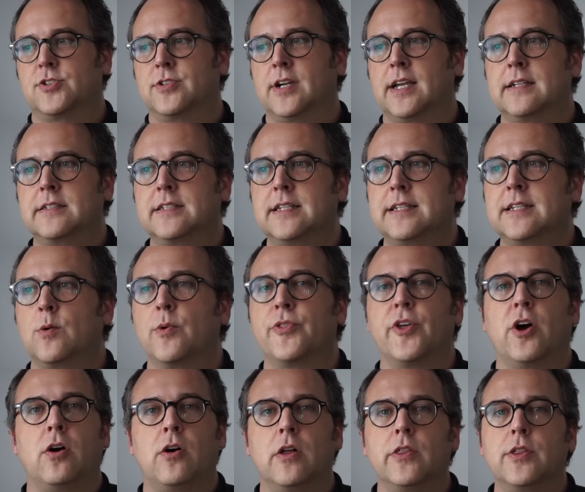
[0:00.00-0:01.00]
trying to deal with
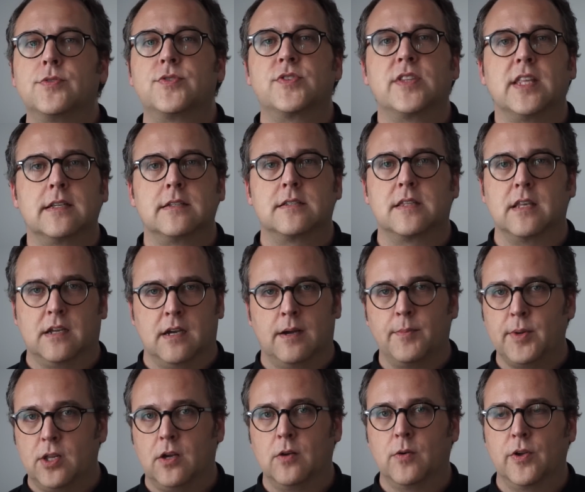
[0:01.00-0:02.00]
all those things that
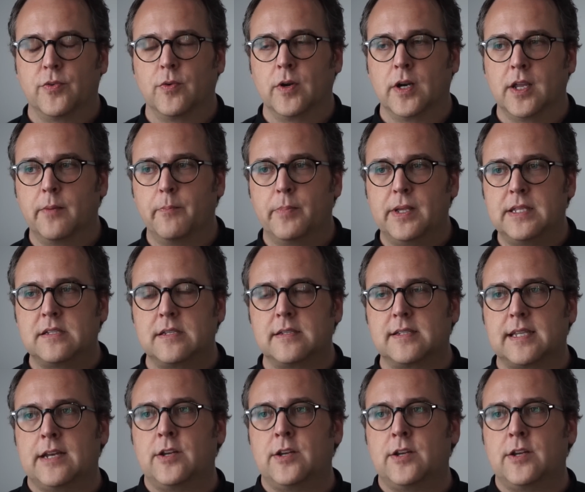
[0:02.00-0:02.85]
come along with running a business.